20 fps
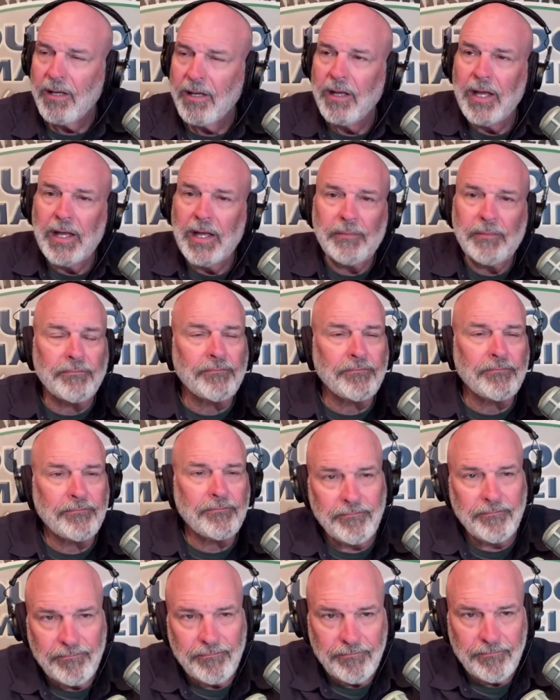And
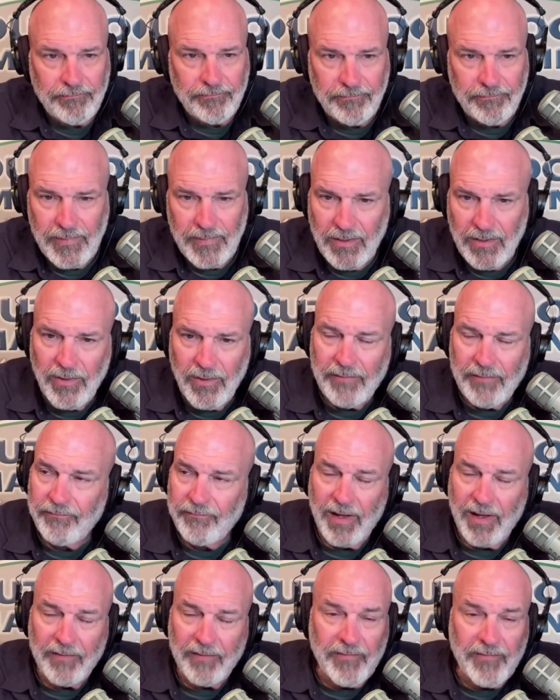you know, I've,
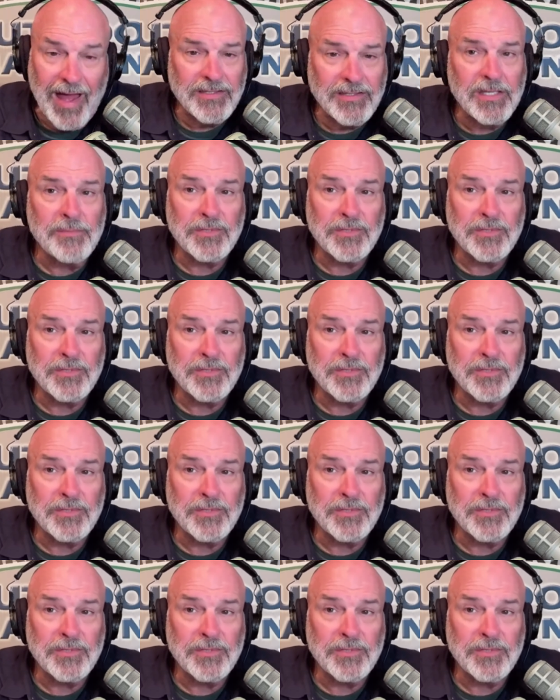I've had some